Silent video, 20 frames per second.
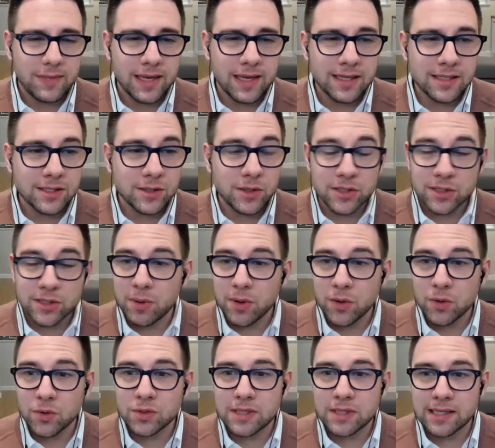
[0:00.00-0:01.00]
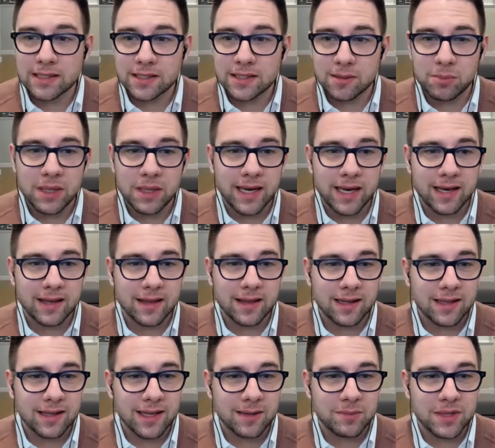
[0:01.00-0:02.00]
and so I suppose that's the playing
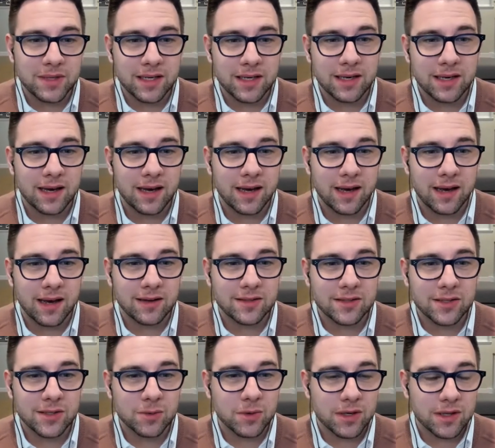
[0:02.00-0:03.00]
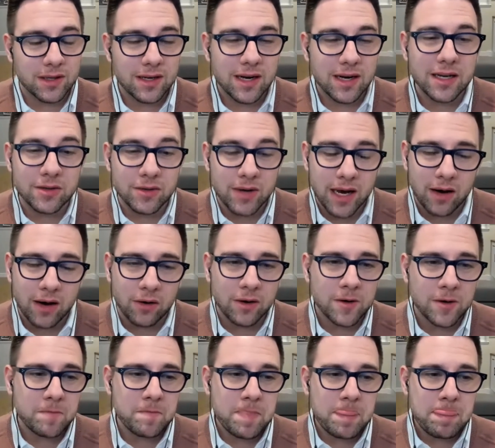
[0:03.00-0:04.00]
that led me uh, to the work that I do now,
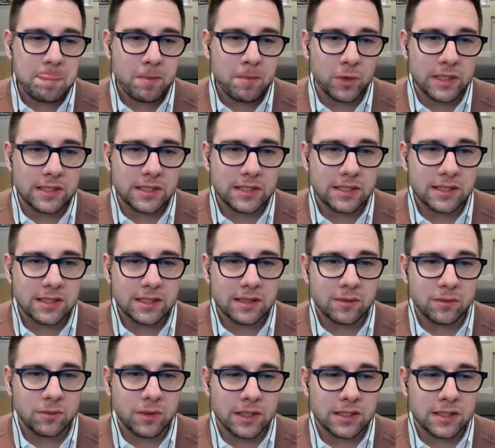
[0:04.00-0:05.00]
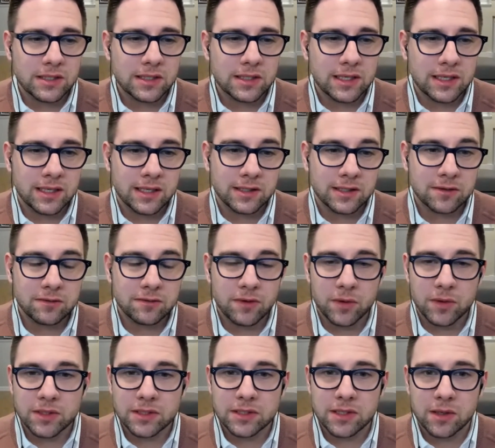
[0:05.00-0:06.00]
which which is
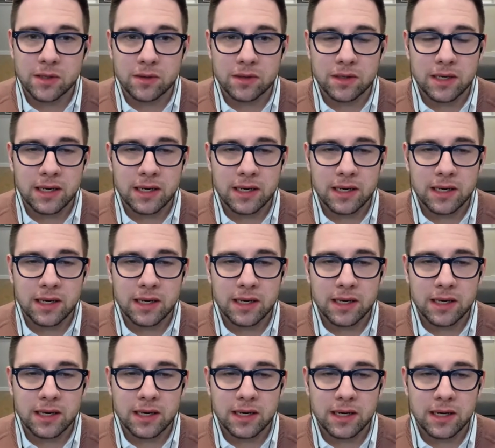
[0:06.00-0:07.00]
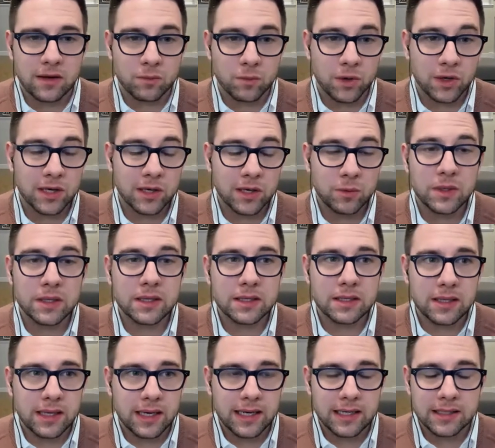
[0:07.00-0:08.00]
focused on uh, on working with
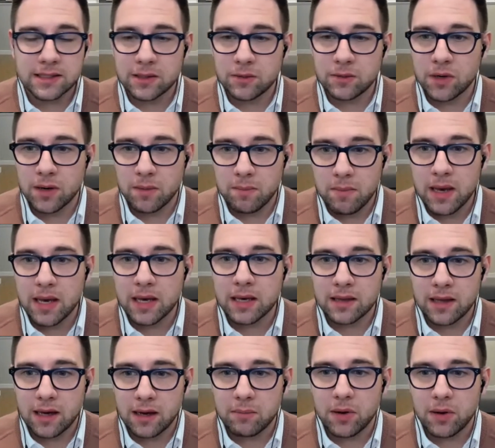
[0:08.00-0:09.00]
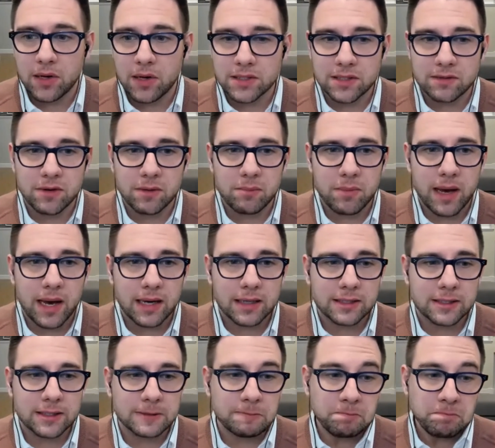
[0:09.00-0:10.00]
clients that want to make that positive
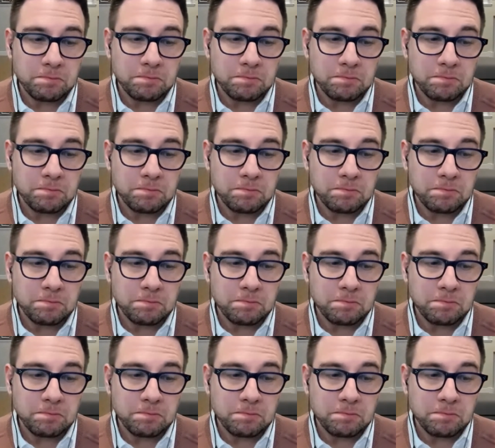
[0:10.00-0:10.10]
impact and